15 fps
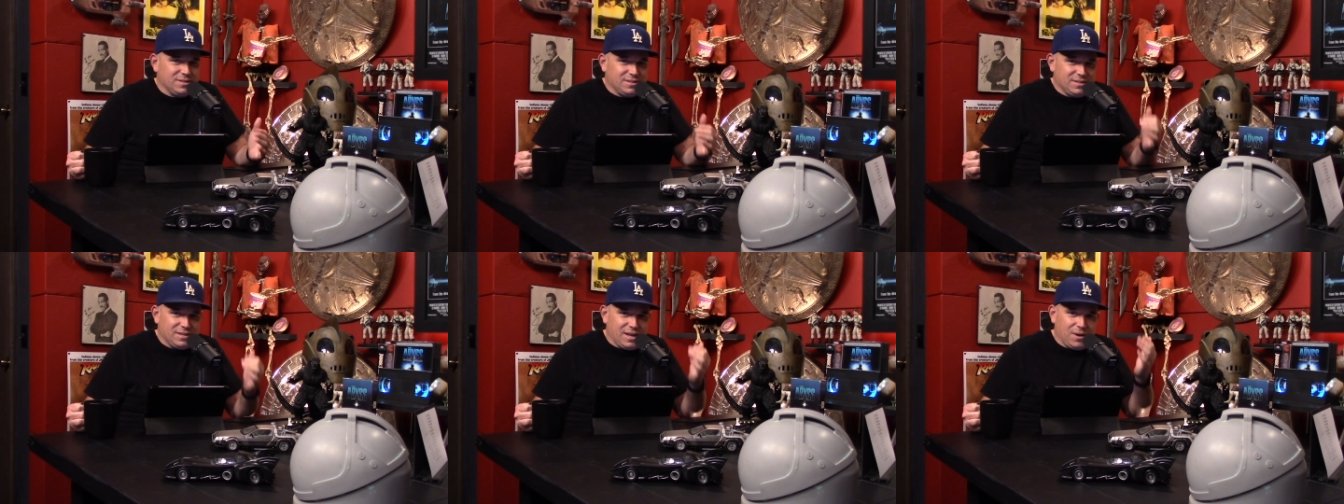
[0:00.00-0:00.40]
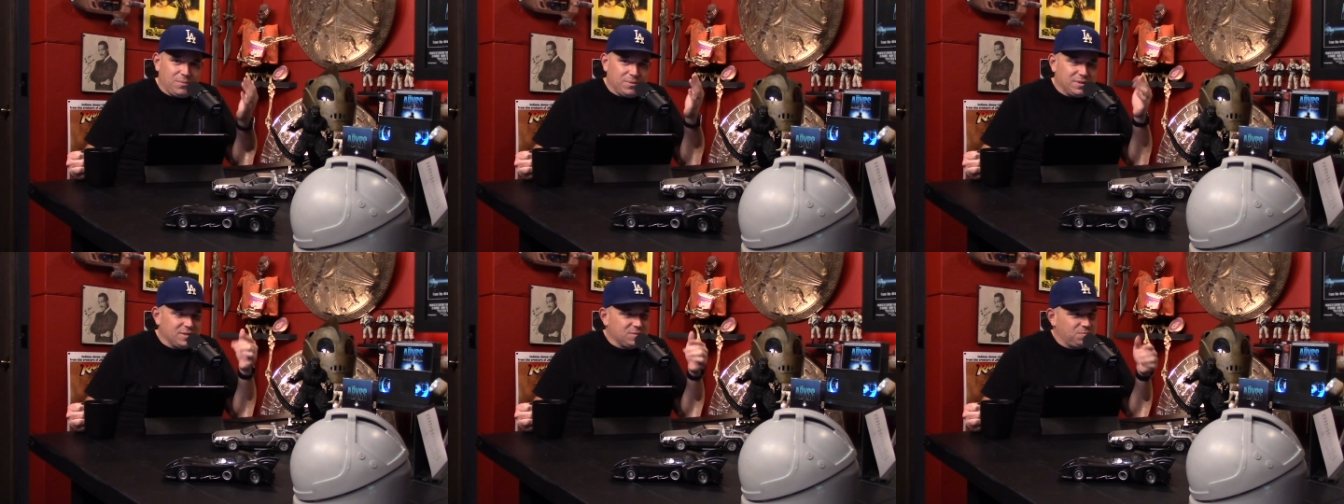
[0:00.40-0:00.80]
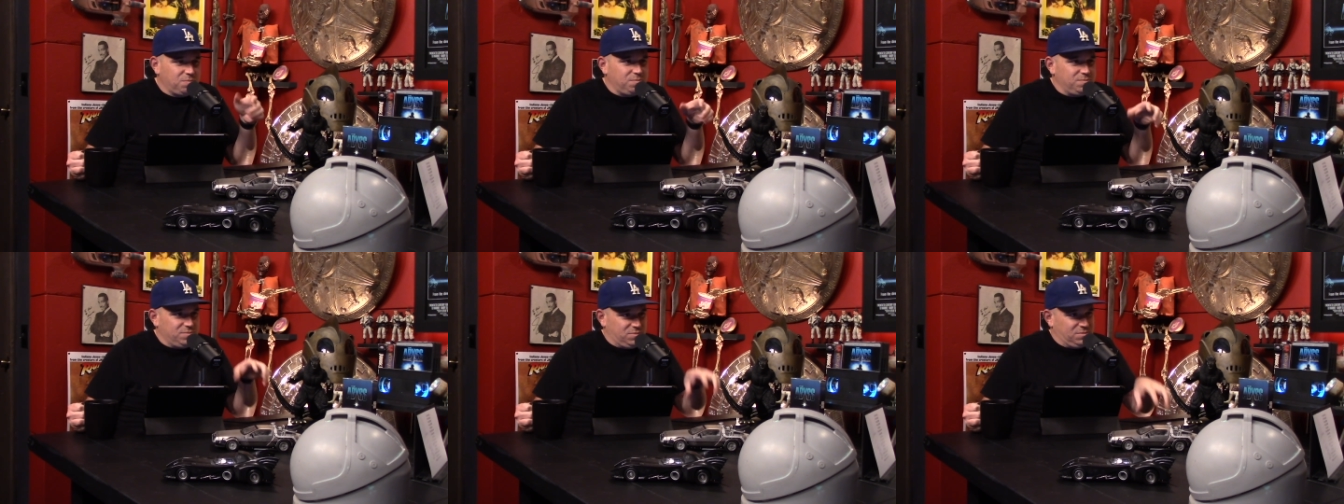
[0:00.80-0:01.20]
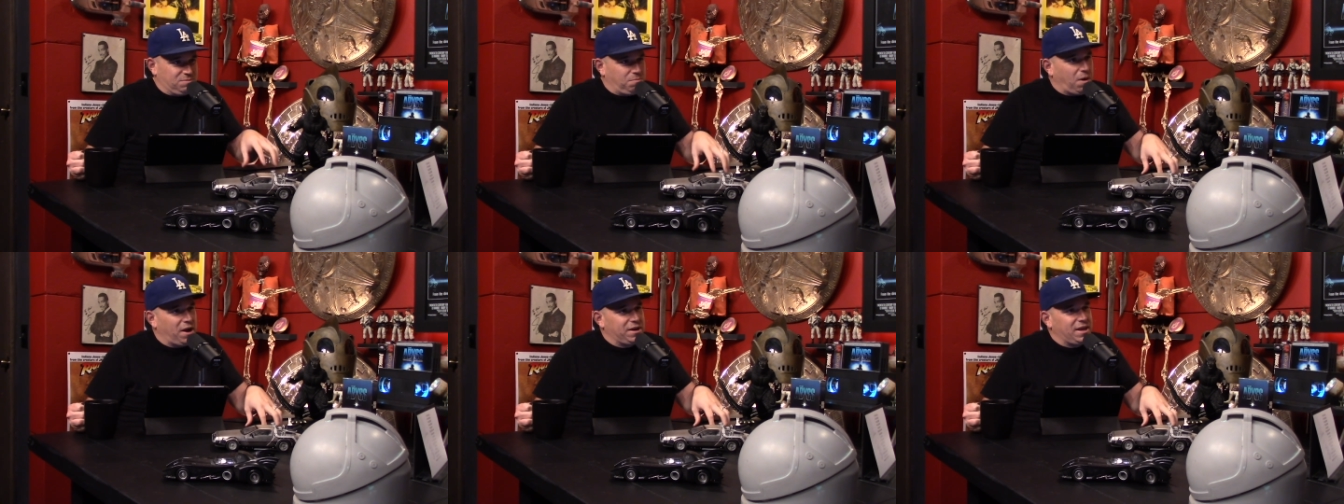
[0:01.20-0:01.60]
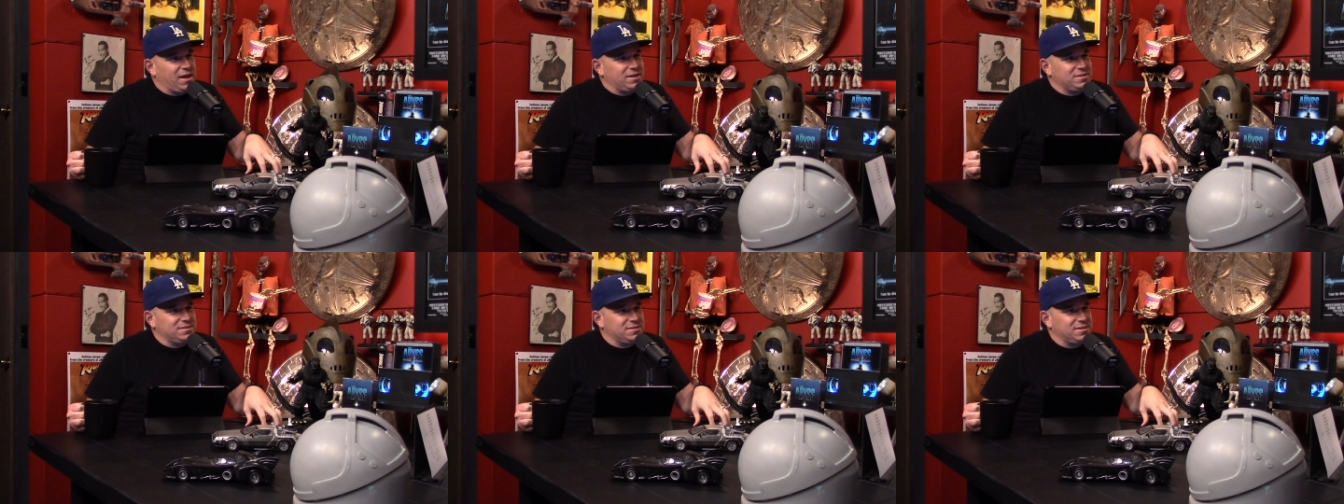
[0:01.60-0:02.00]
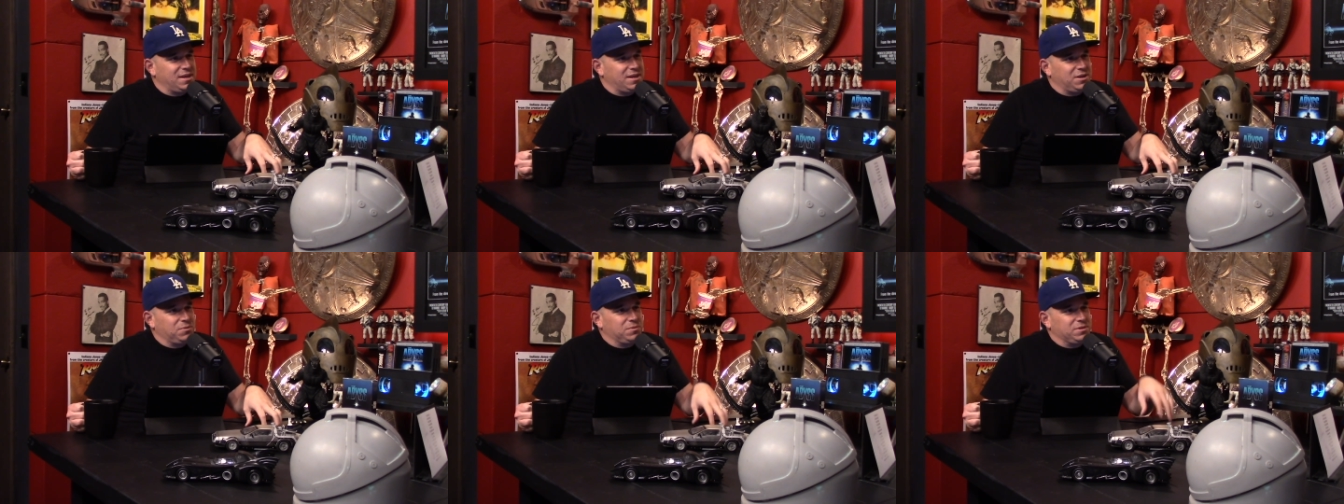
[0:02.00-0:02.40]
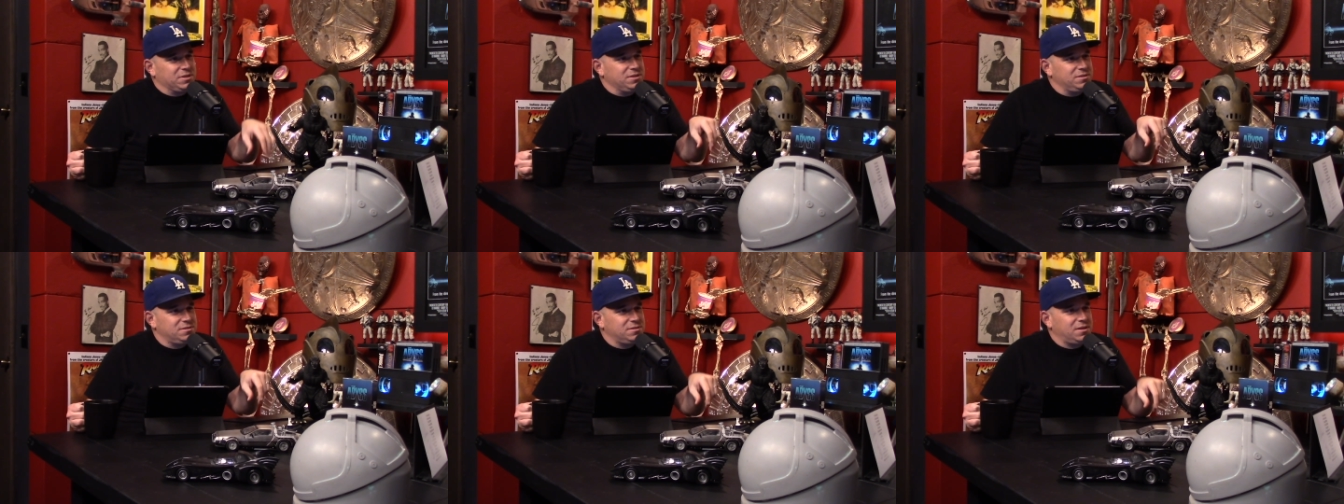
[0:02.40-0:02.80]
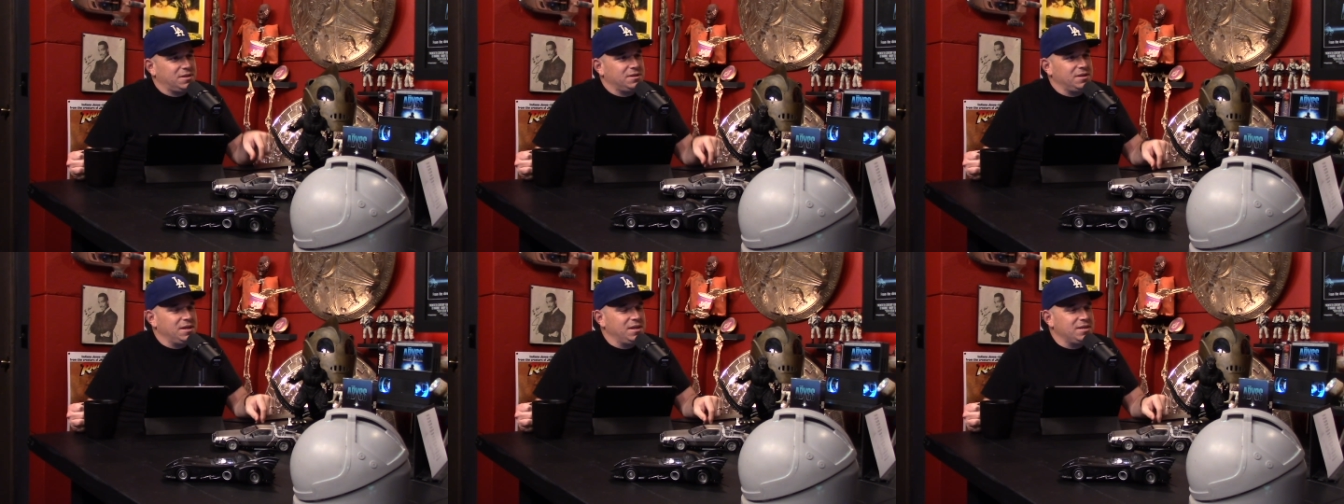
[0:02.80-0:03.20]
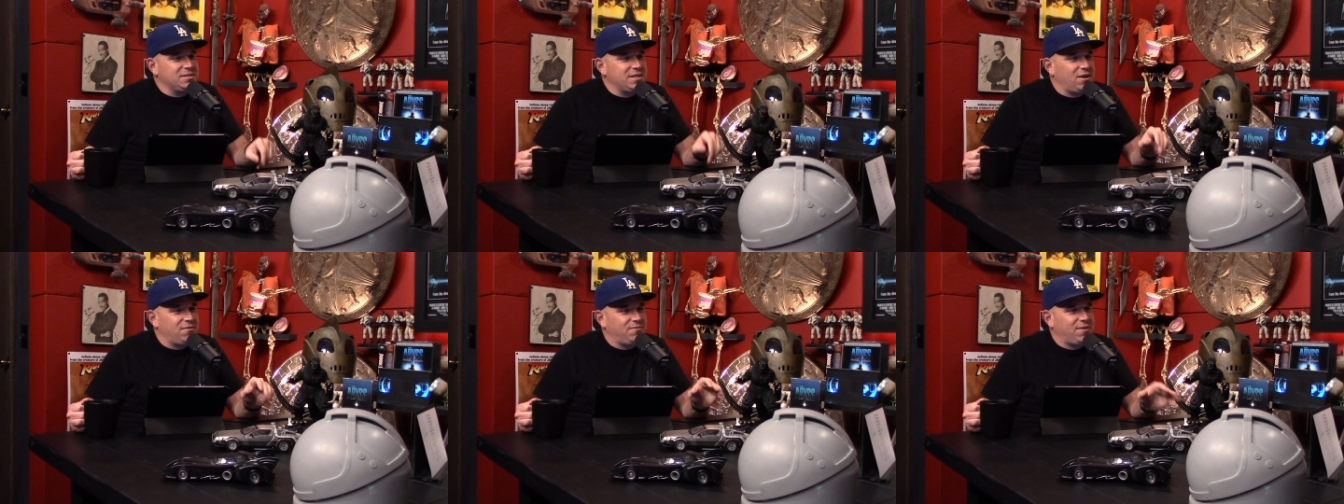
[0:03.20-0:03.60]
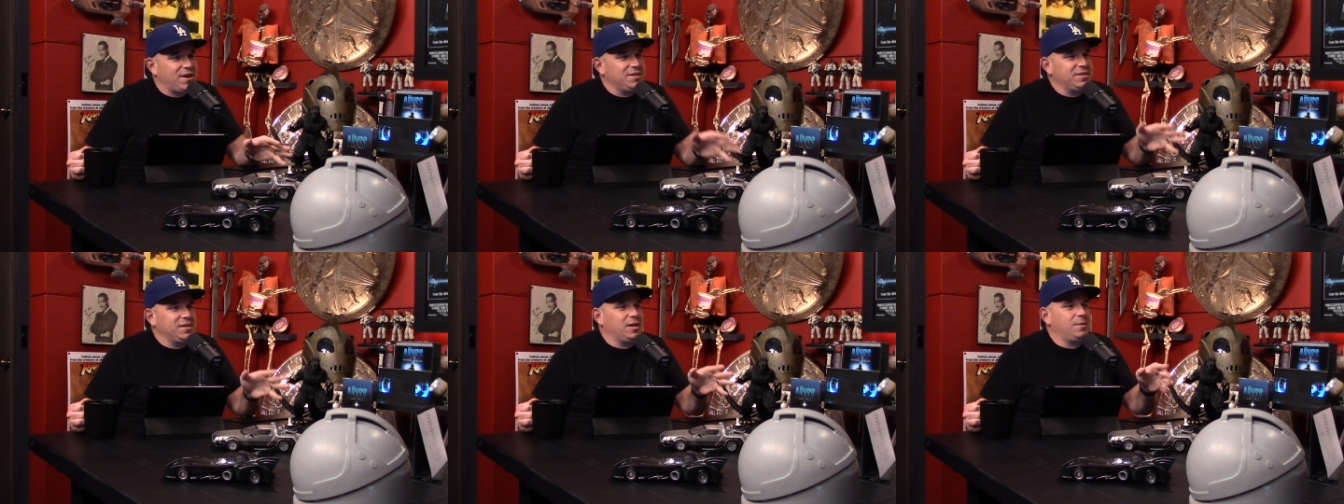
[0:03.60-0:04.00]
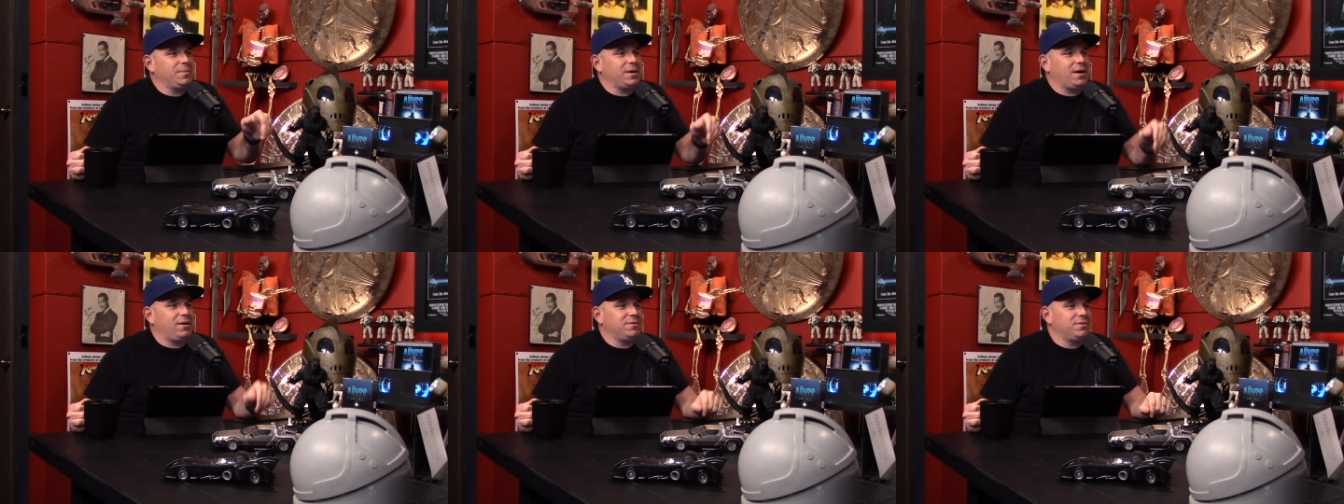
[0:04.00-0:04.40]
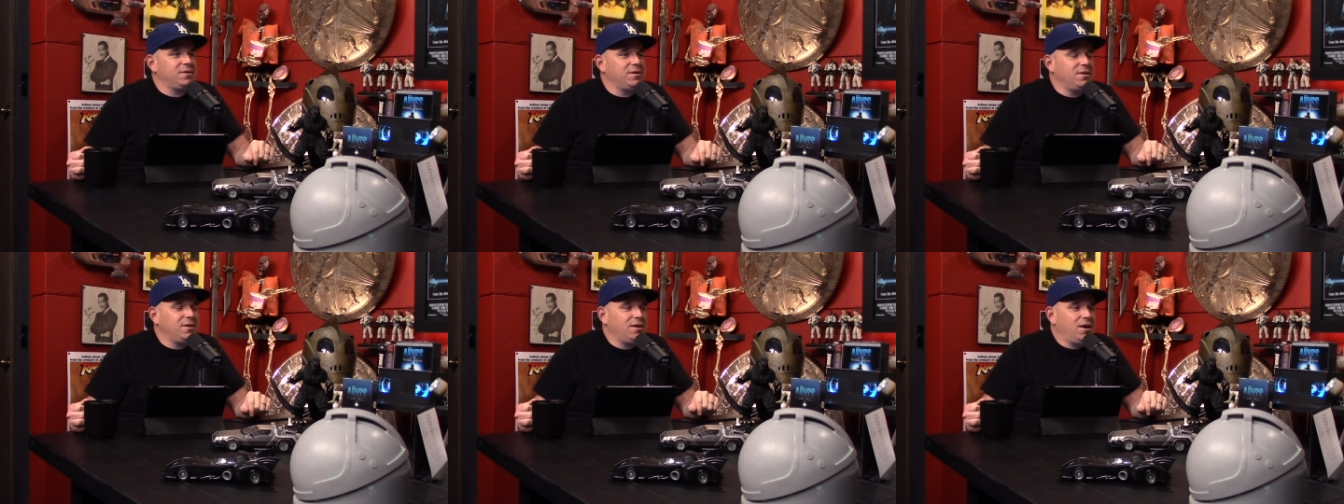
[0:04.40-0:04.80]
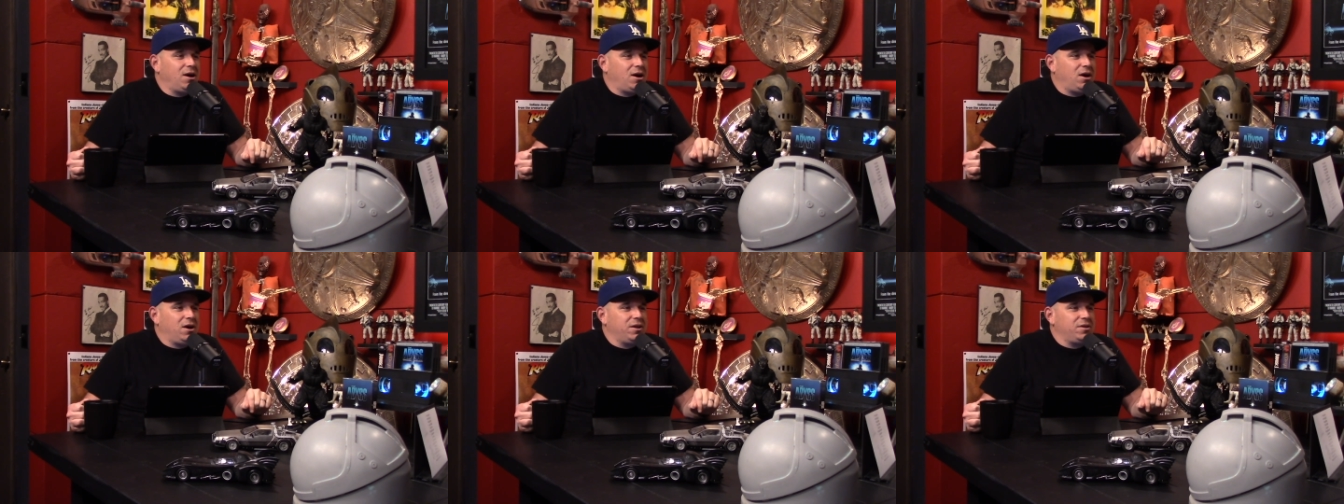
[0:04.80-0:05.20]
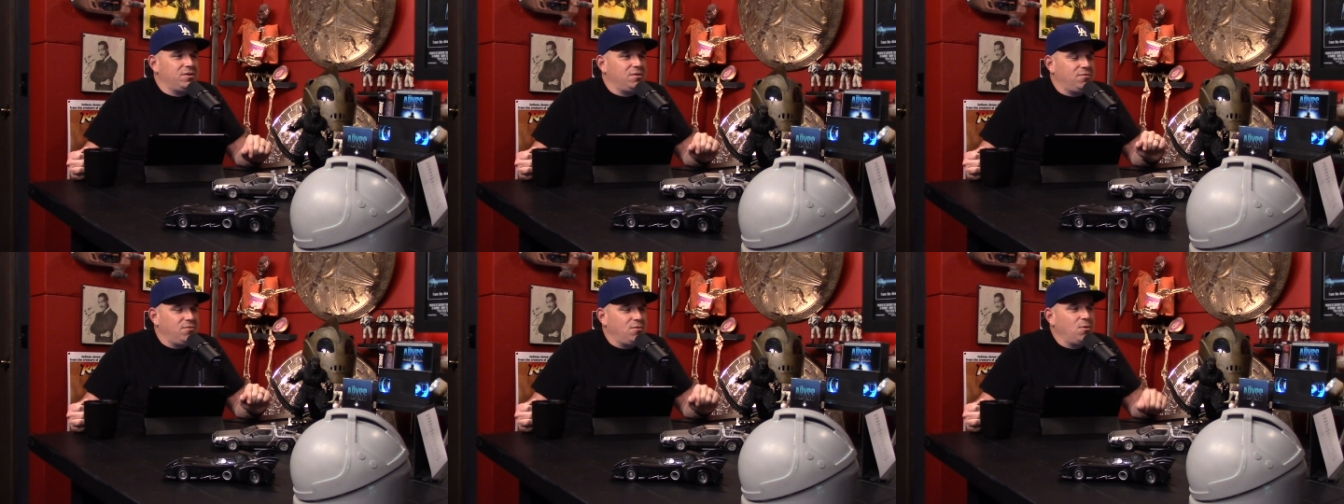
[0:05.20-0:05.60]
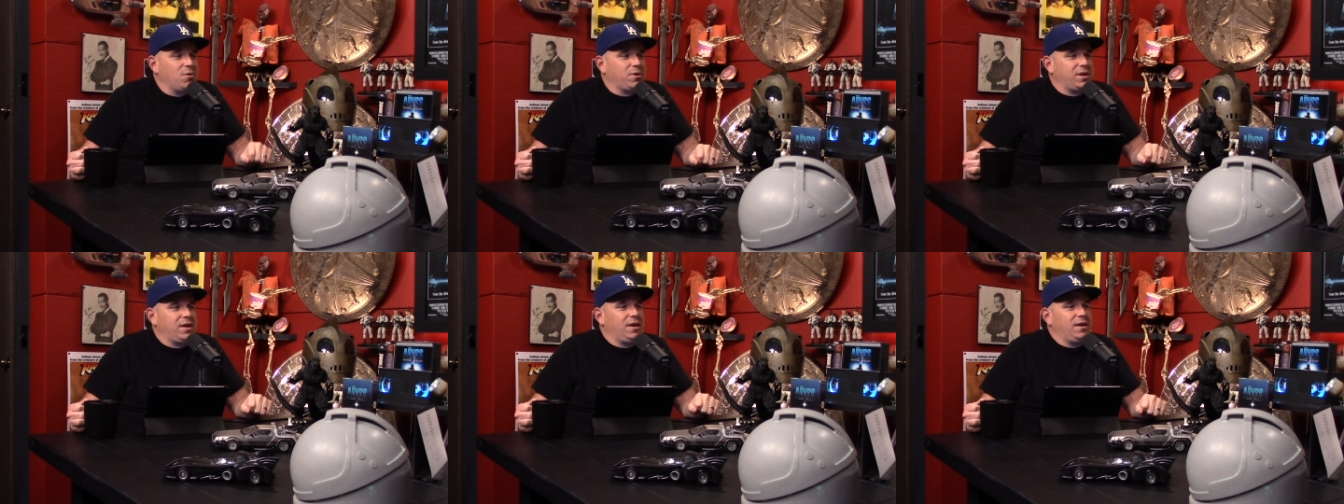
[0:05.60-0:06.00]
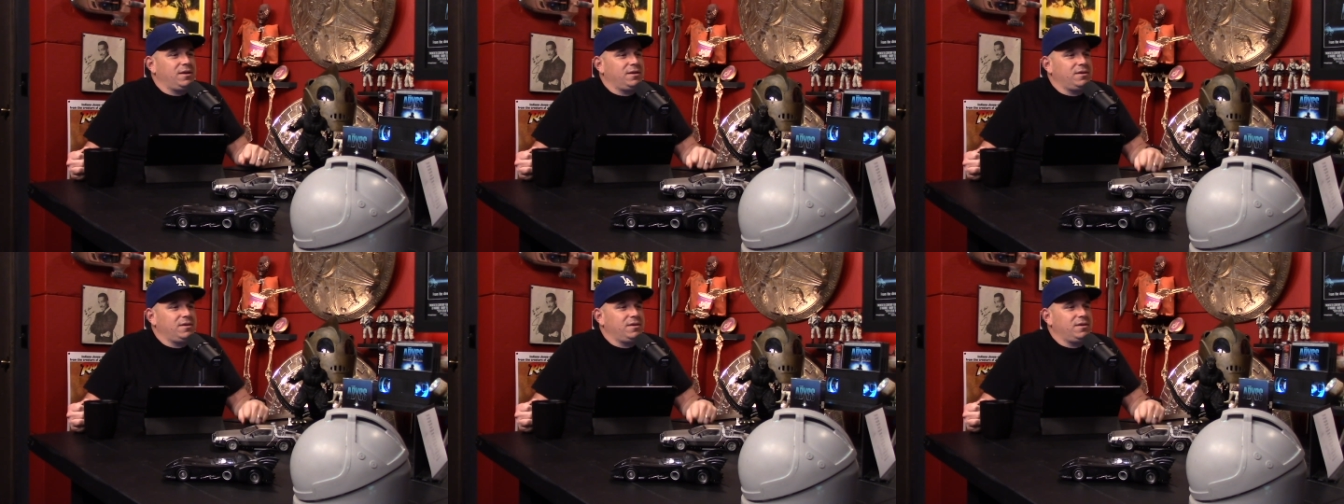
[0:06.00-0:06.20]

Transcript: today when this podcast is getting released, that it is now finally coming out on 4K